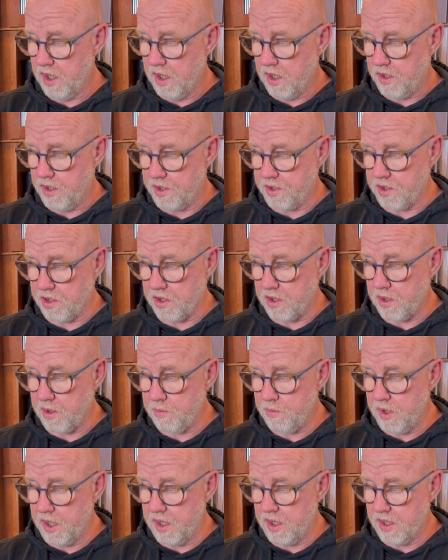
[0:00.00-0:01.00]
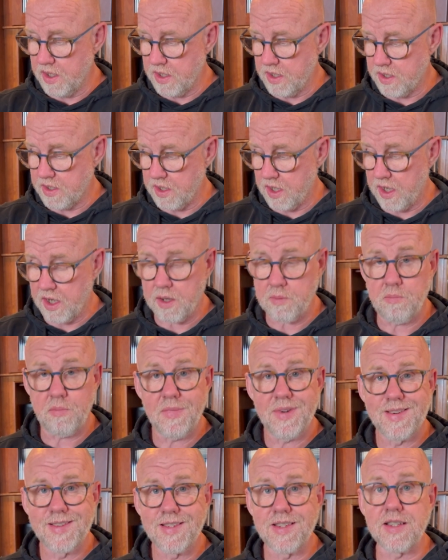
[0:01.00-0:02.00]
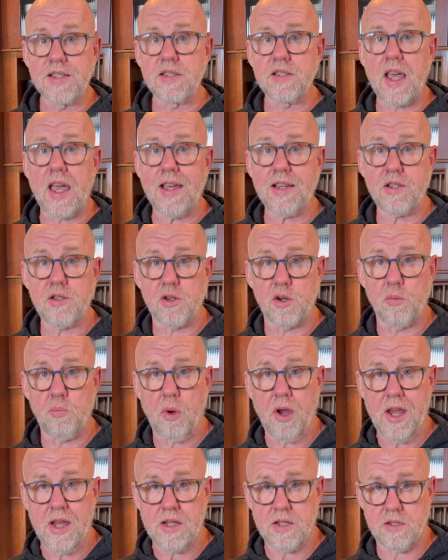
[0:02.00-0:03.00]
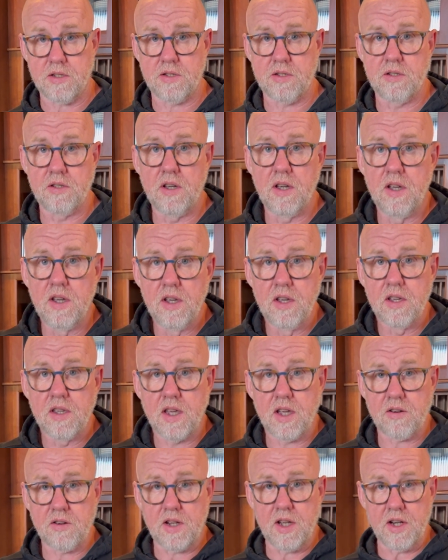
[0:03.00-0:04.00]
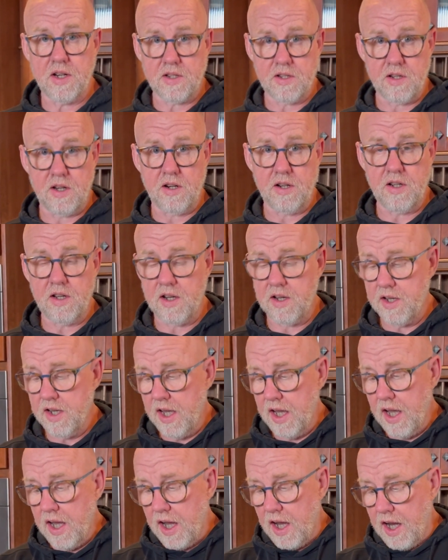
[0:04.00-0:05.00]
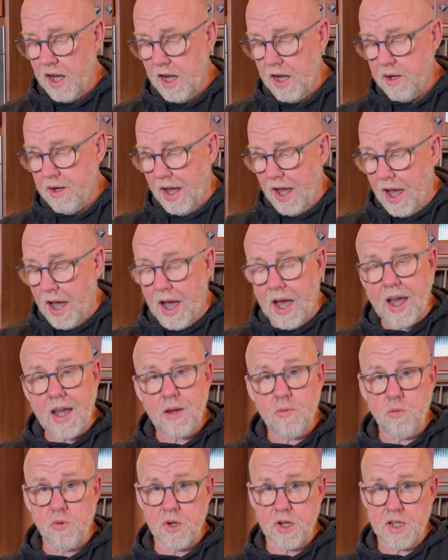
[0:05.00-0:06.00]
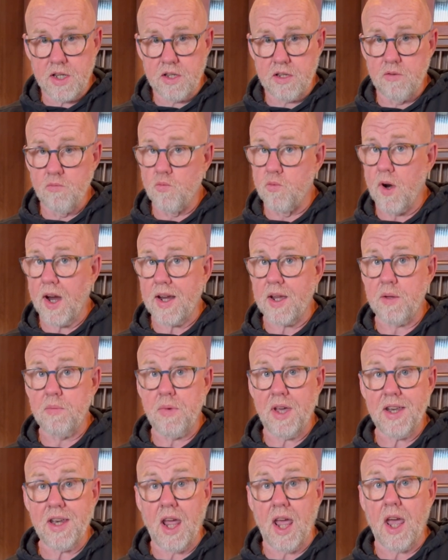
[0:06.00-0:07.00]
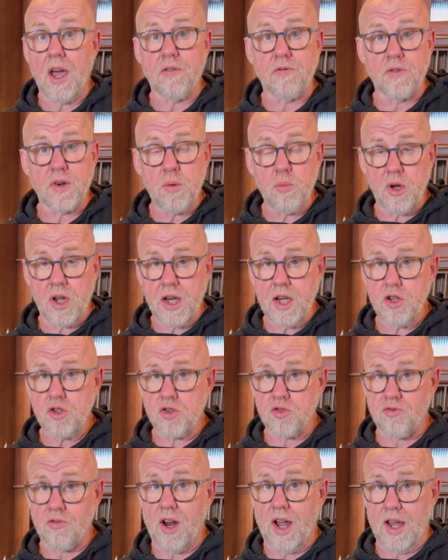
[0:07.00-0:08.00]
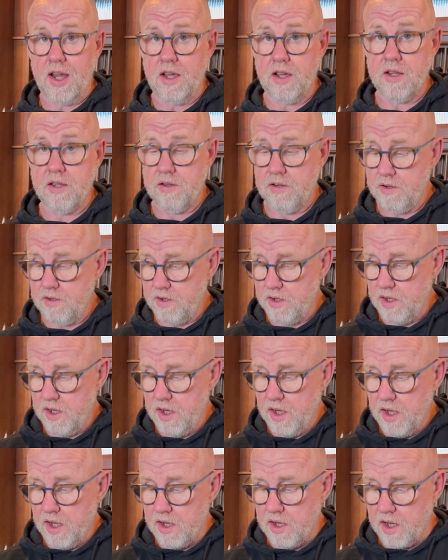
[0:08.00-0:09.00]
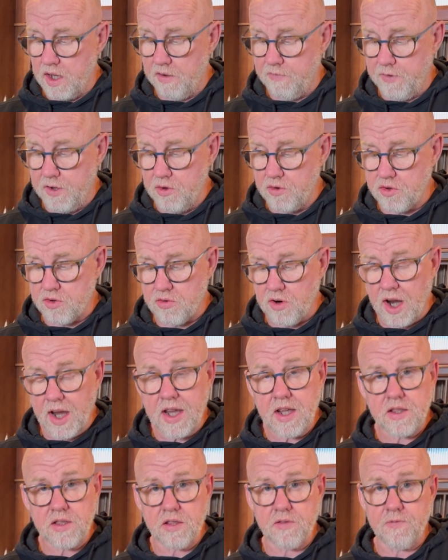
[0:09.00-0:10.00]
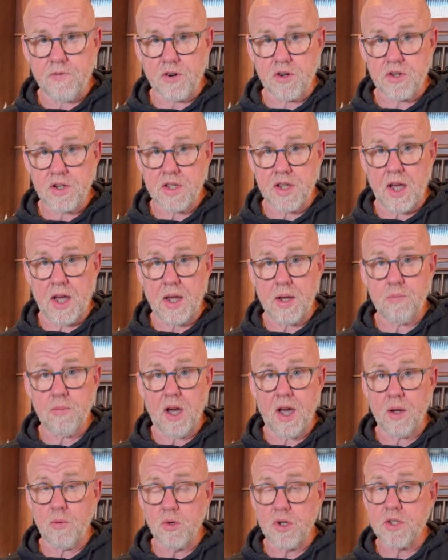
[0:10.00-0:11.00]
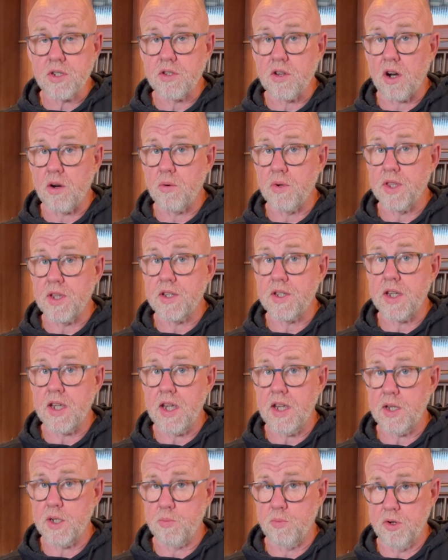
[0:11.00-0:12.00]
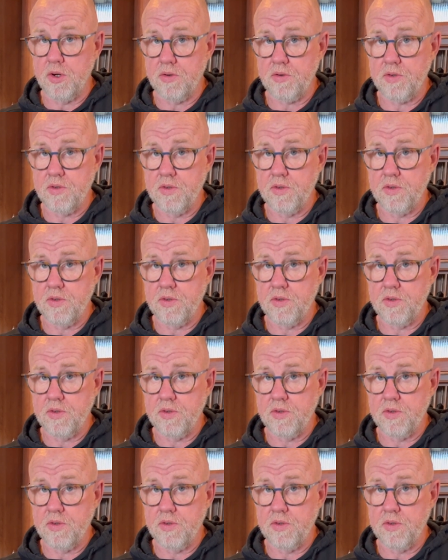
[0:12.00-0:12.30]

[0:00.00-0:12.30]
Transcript: The term is disaster pants. That'll kind of tell you. I would recommend everybody try it. If you try it the first time, I would start with a teaspoon.